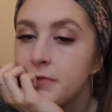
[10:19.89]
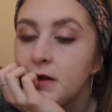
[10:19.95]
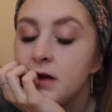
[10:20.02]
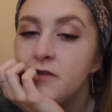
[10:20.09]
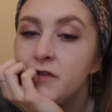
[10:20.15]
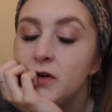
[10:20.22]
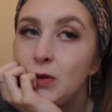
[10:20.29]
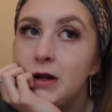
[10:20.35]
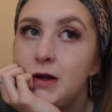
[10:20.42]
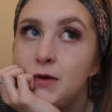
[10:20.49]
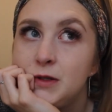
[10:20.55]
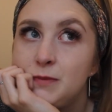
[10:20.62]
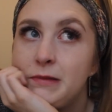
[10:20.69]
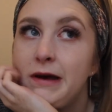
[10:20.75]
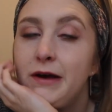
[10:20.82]
I feel
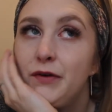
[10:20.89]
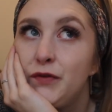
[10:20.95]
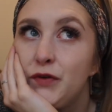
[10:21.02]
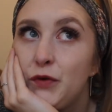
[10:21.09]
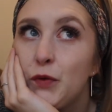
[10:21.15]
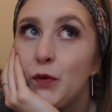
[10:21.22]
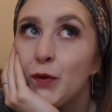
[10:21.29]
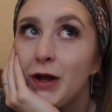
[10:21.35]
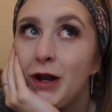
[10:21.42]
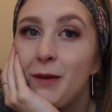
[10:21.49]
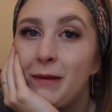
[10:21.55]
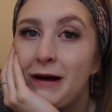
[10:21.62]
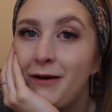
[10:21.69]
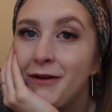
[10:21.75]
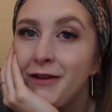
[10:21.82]
loads better for talking
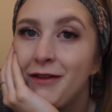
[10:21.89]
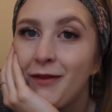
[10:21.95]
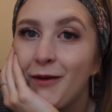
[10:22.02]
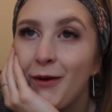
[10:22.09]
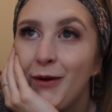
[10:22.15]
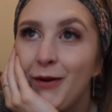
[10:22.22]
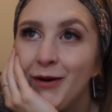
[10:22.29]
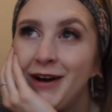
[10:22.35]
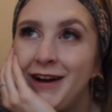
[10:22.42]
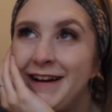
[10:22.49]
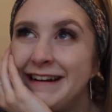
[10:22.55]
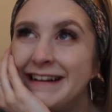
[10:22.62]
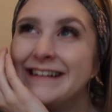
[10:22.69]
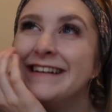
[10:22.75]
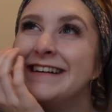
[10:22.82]
about it
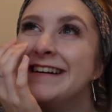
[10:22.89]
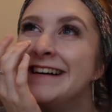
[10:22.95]
though.